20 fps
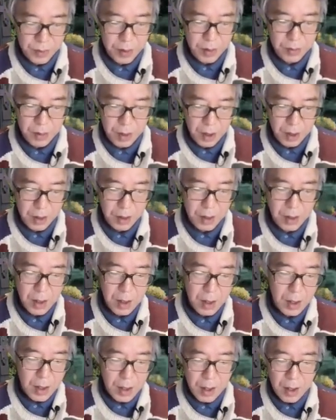Okay,
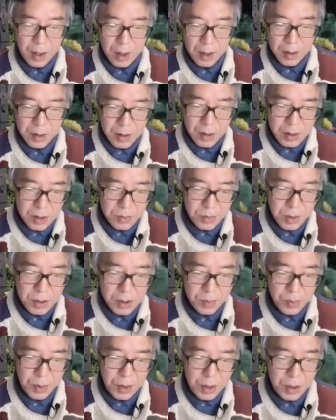and this
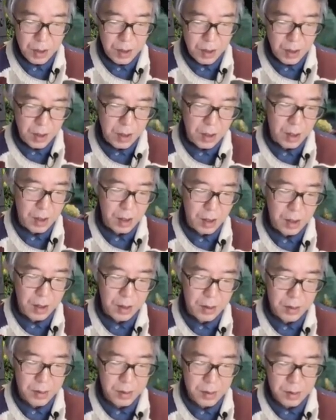must be
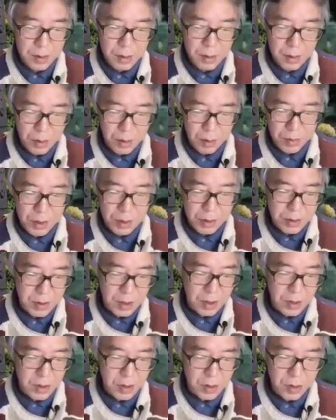the
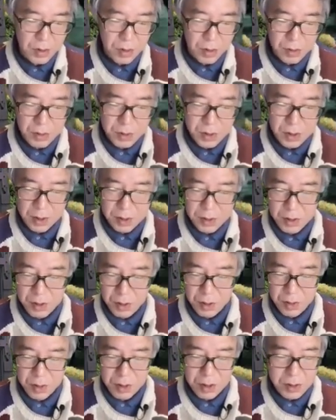normalization constant,
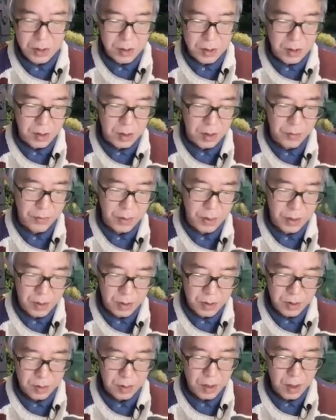so this is a
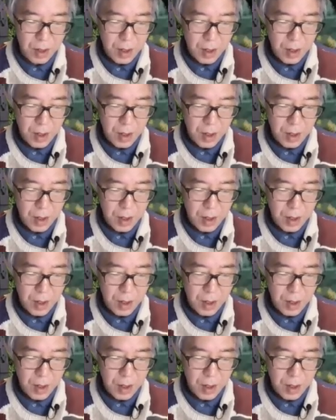definition.